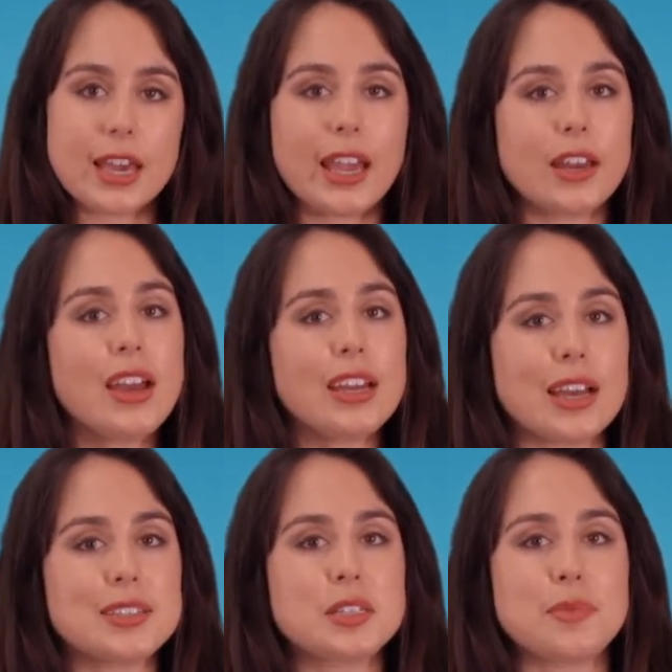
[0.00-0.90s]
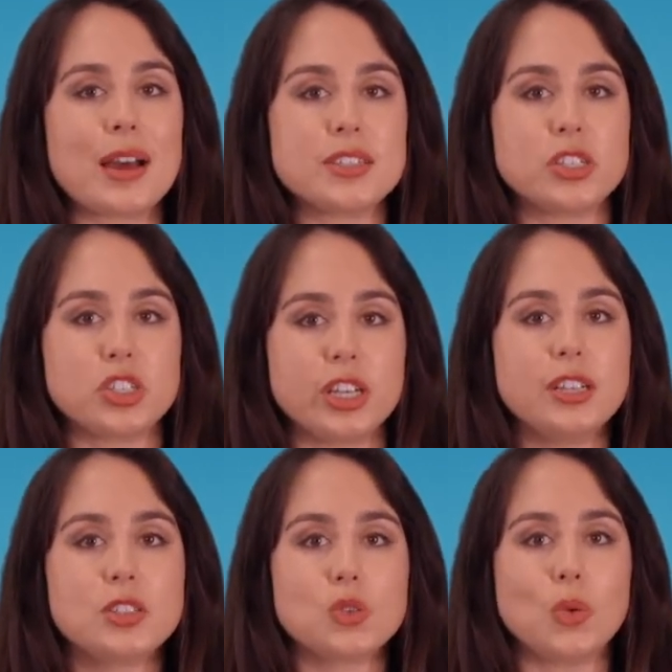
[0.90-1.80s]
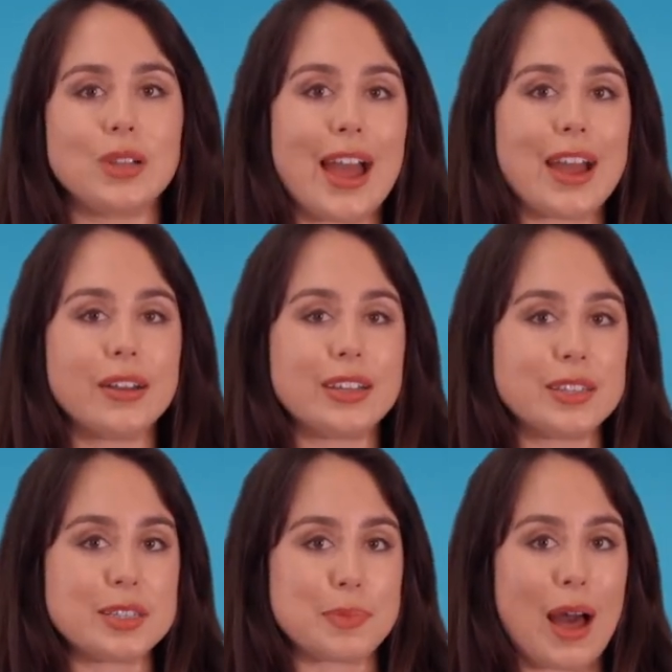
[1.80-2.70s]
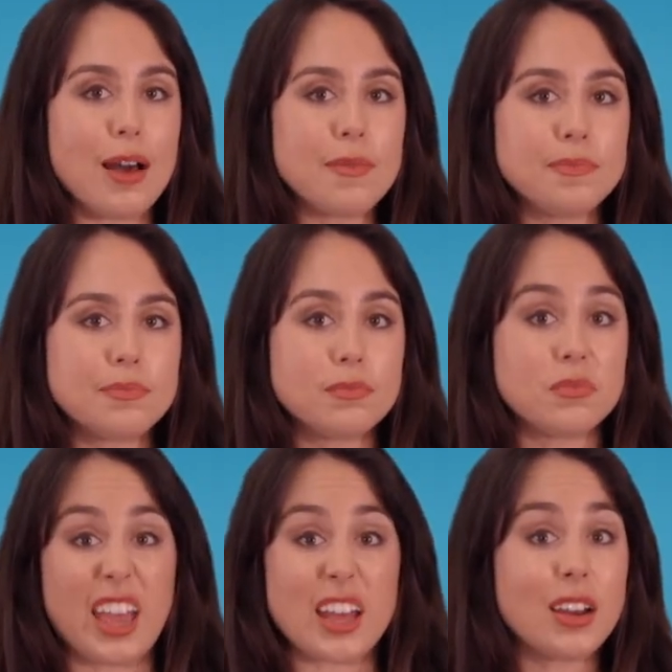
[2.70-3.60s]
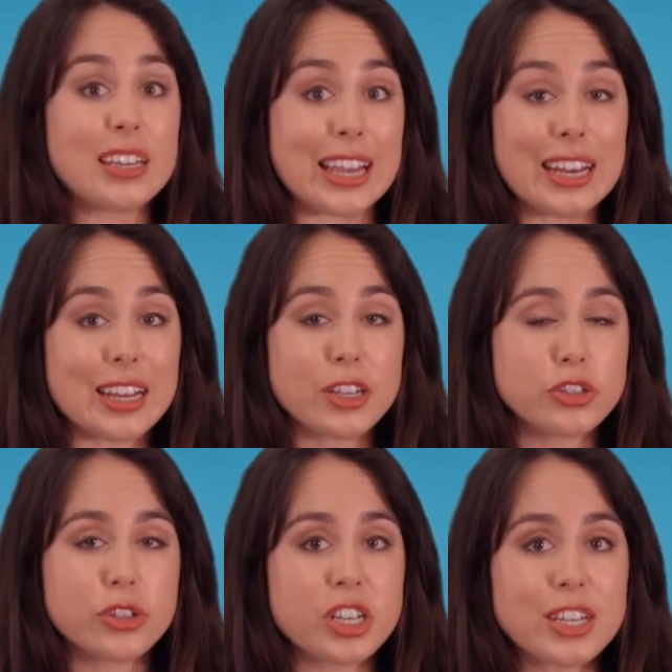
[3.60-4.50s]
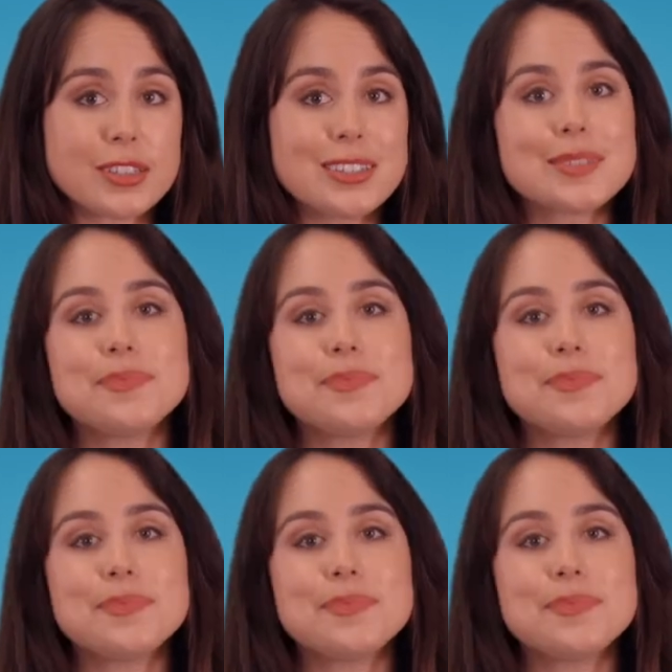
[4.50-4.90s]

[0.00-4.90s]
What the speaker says: Can I customise the jets or layout in the spa? Can I get extra jets?